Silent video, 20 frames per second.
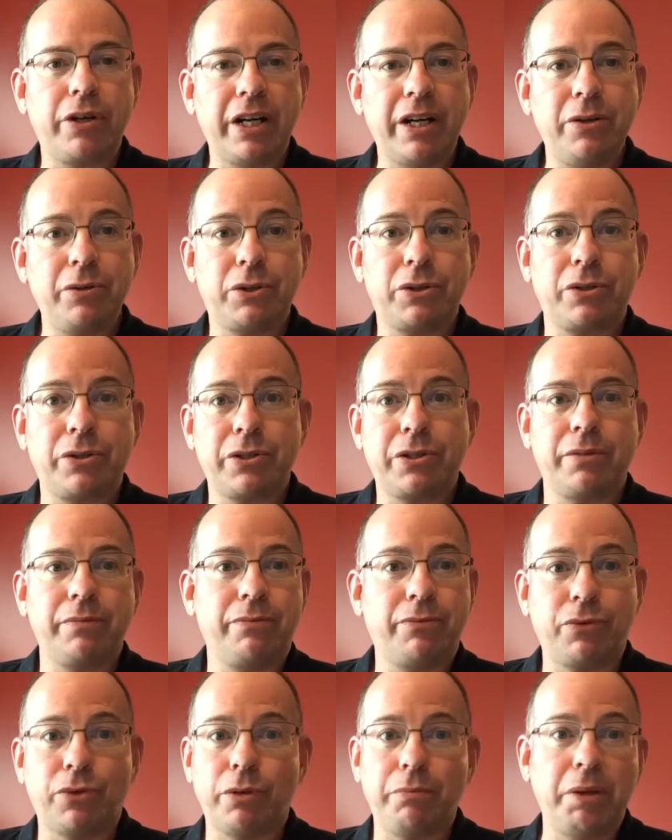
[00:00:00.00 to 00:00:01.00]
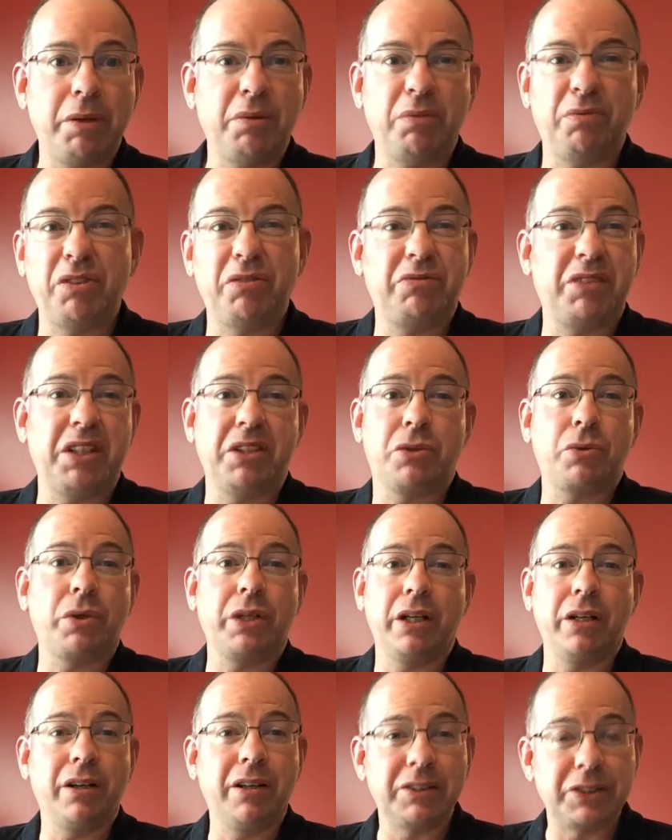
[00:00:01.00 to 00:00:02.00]
and I outsource them for maybe $15,
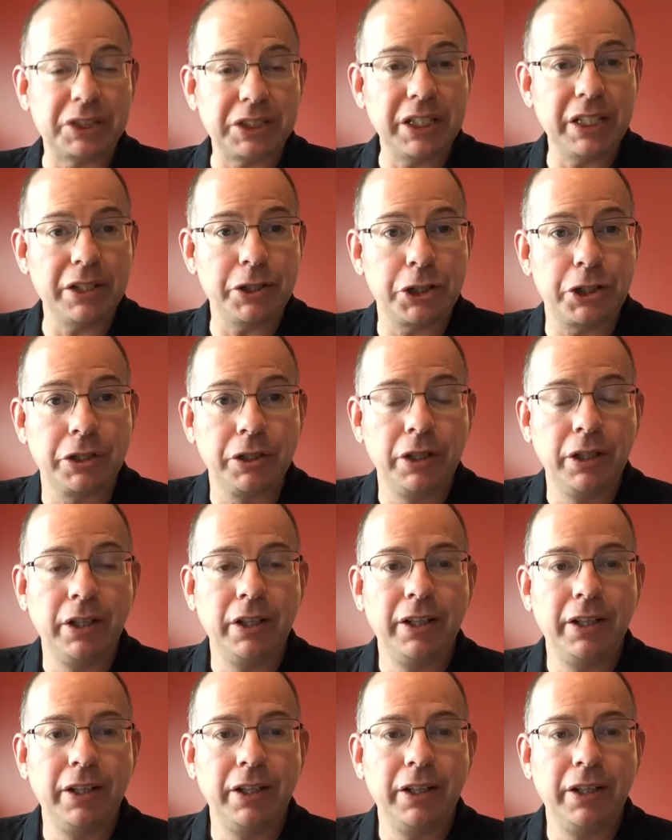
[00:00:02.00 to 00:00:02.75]
$20 each.